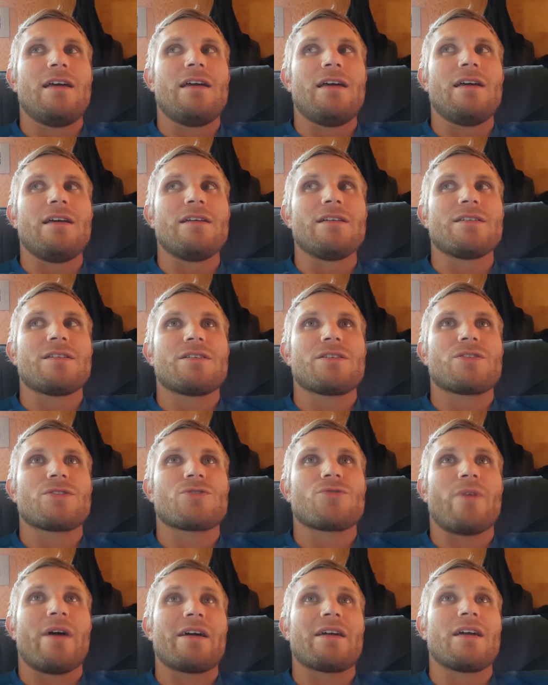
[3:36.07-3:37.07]
is
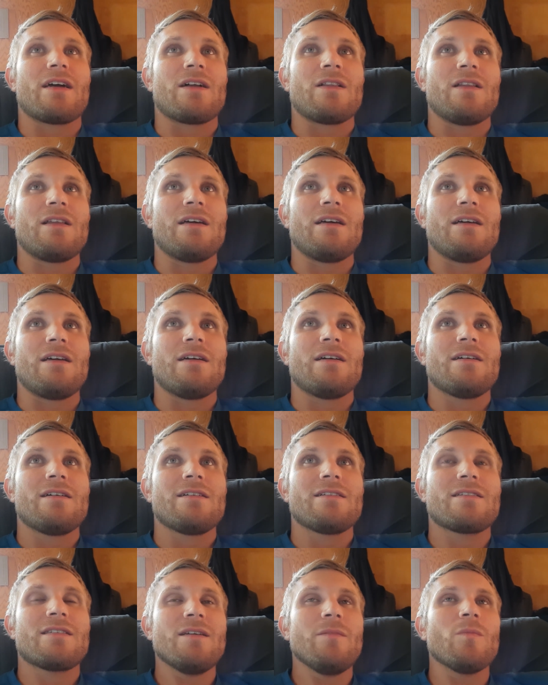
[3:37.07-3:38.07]
strikingly
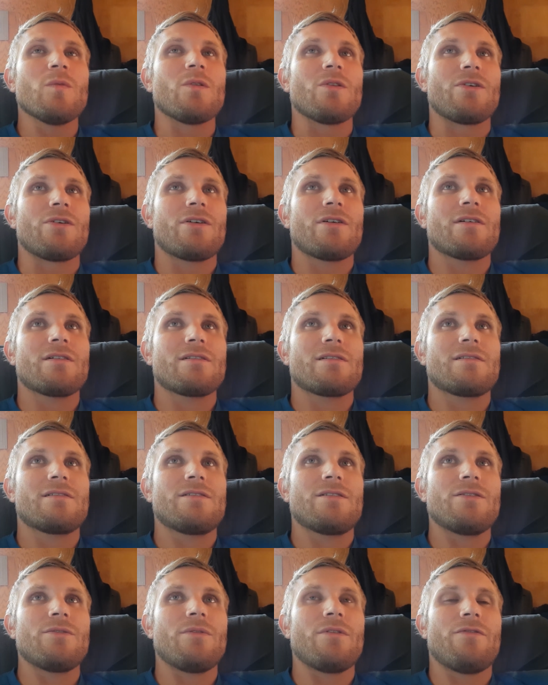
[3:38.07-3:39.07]
similar
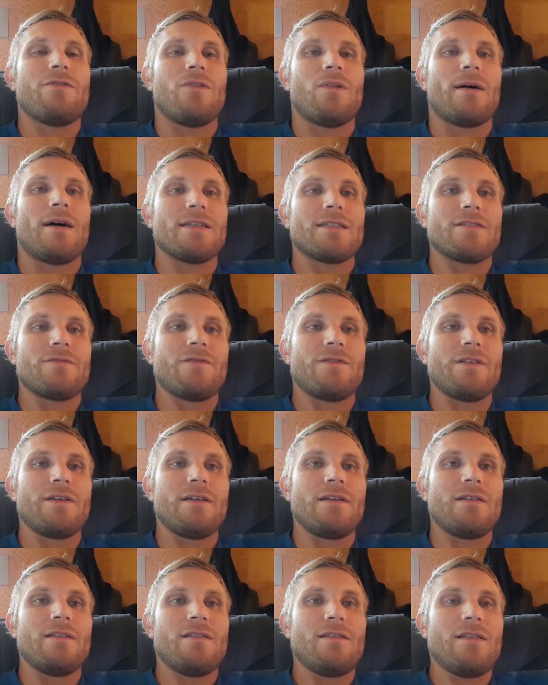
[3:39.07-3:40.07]
to the
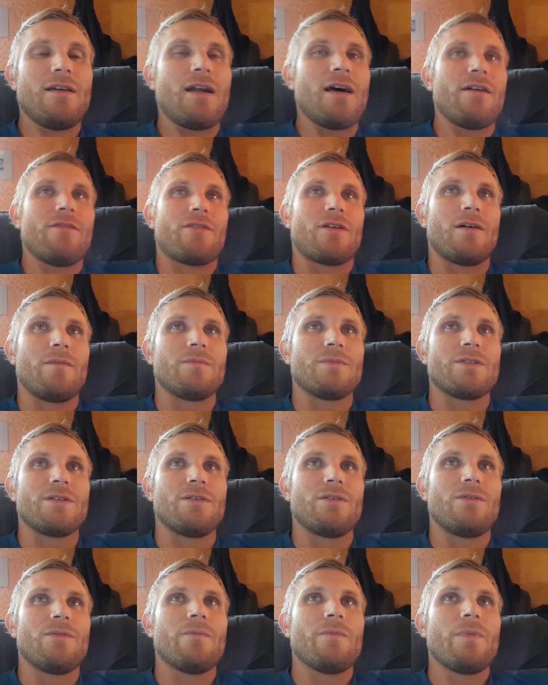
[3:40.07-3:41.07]
philosophy that I've come
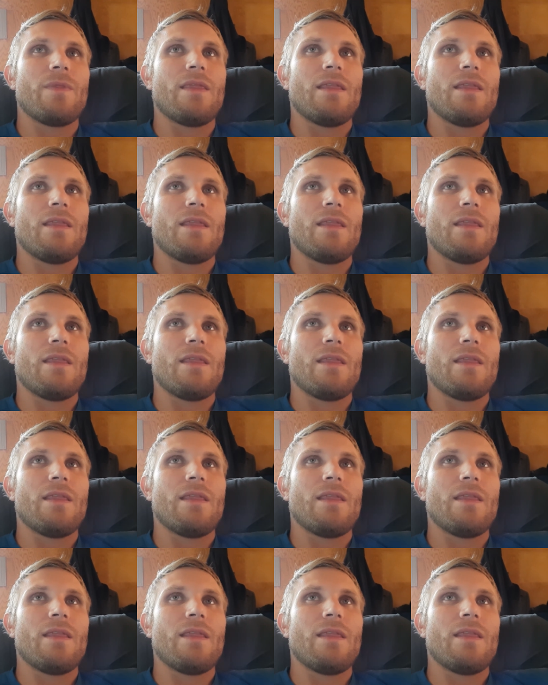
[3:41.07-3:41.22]
to.